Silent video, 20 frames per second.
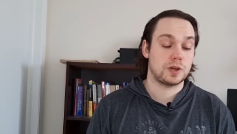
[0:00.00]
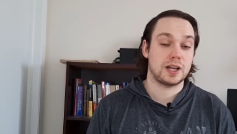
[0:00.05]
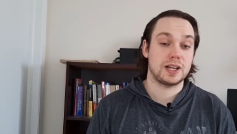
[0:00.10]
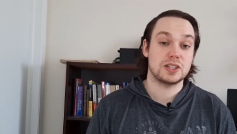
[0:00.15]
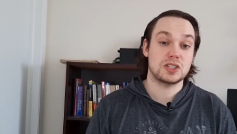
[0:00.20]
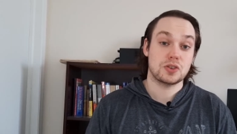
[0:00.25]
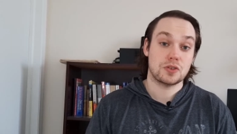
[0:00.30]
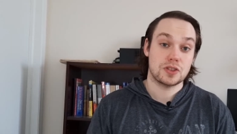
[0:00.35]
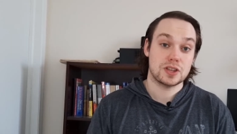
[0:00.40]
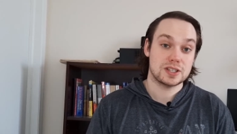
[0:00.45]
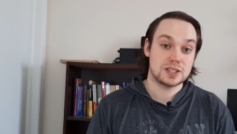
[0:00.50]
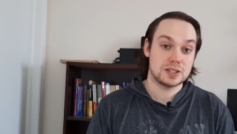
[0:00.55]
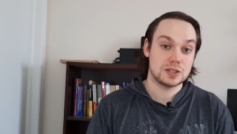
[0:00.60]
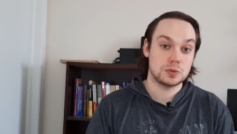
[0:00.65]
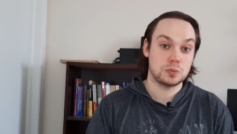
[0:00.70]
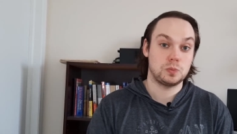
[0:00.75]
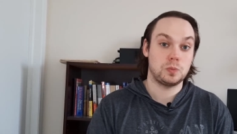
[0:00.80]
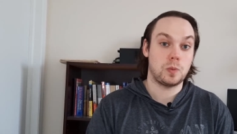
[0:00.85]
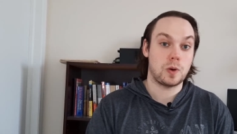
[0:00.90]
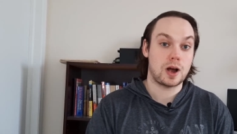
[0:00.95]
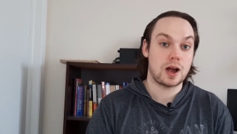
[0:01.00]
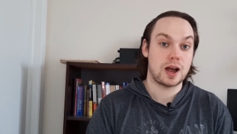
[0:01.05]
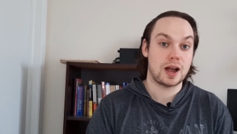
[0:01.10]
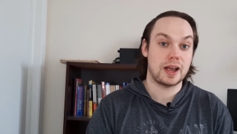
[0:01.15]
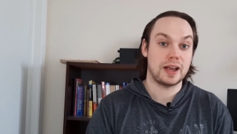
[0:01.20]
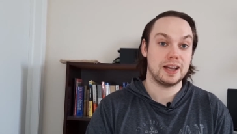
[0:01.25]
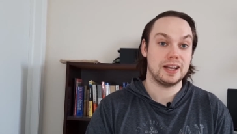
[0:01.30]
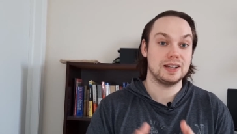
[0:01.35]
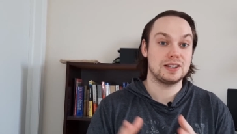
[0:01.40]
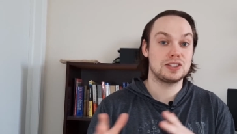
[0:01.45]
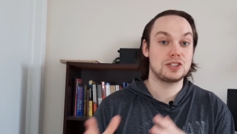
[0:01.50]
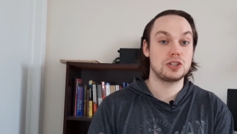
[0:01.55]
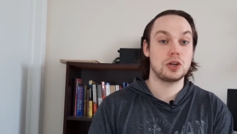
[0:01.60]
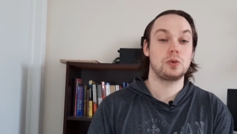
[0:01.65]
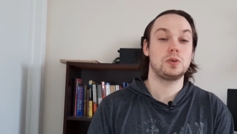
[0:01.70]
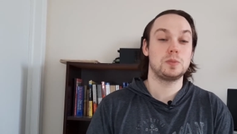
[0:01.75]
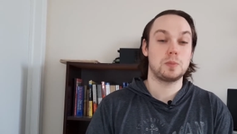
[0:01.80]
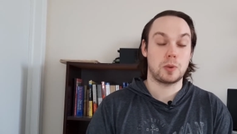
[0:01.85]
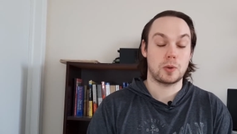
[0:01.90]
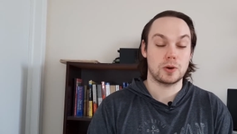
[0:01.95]
And so this is why it's so
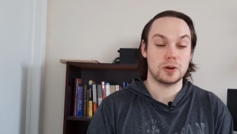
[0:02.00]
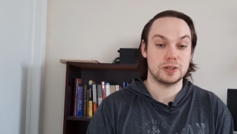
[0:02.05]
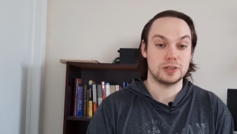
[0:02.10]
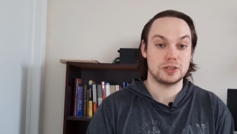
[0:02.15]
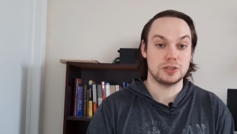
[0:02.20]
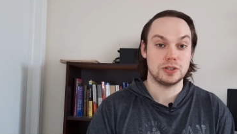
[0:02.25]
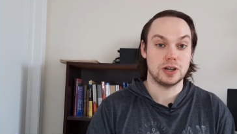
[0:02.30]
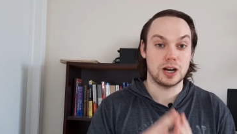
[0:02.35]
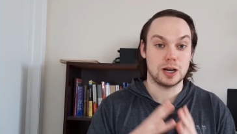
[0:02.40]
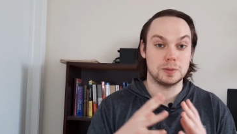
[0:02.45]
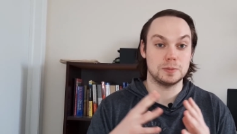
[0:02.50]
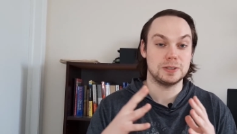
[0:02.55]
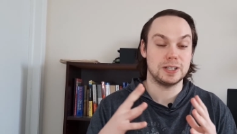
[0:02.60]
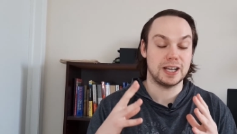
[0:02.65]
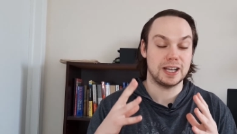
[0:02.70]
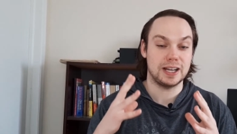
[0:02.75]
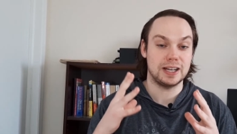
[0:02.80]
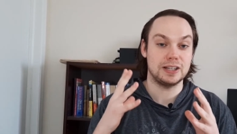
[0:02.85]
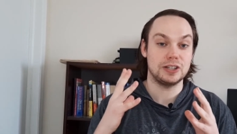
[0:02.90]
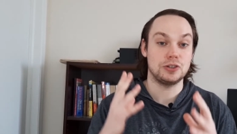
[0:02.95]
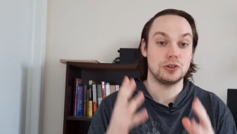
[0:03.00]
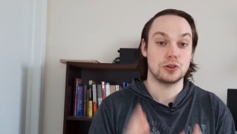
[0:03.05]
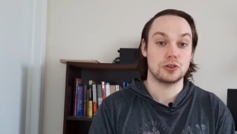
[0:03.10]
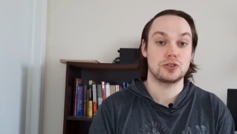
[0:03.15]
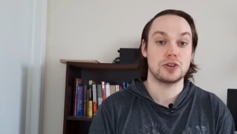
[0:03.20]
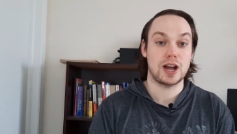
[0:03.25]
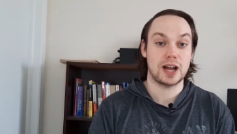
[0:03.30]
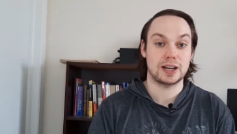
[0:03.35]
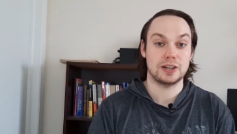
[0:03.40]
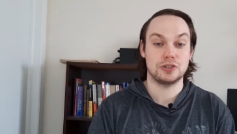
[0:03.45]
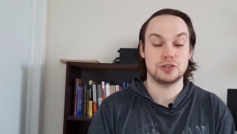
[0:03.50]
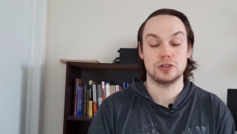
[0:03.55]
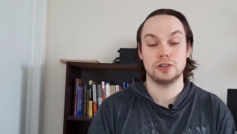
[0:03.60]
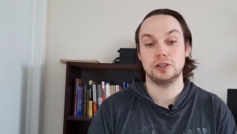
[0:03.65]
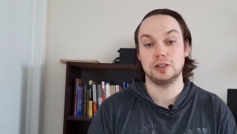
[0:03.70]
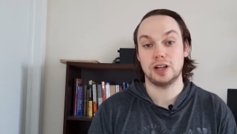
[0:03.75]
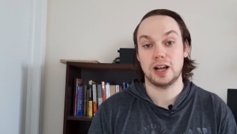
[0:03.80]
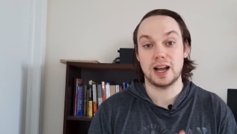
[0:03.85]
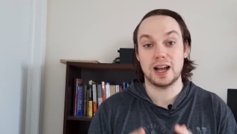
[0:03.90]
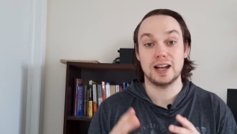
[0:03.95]
important to update your tracking
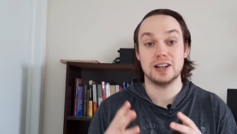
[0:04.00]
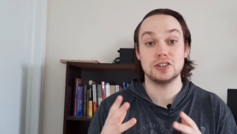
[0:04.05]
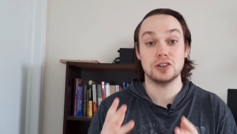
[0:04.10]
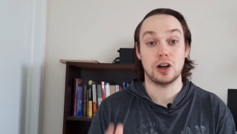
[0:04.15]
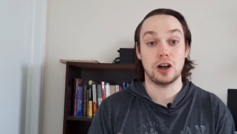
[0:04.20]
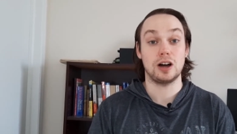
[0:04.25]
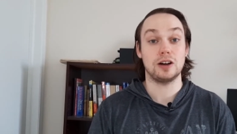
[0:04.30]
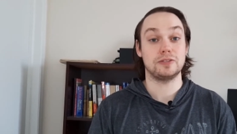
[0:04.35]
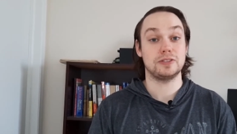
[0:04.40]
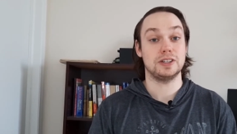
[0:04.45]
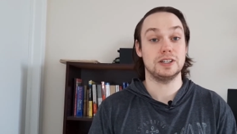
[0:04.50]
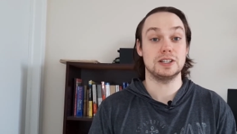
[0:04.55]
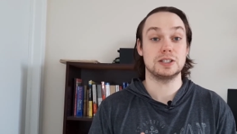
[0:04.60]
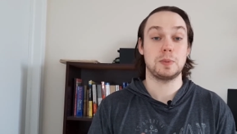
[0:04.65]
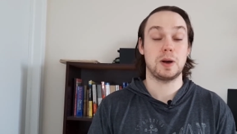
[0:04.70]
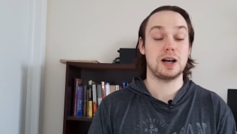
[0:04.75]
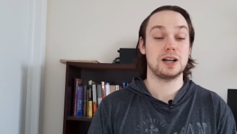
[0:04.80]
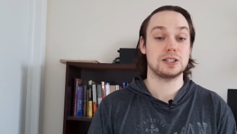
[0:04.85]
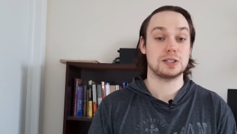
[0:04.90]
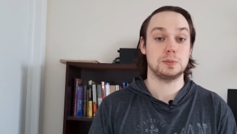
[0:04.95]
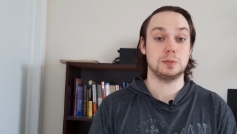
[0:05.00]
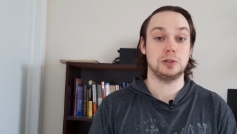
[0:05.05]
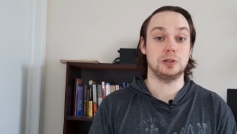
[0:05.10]
journal as often as possible.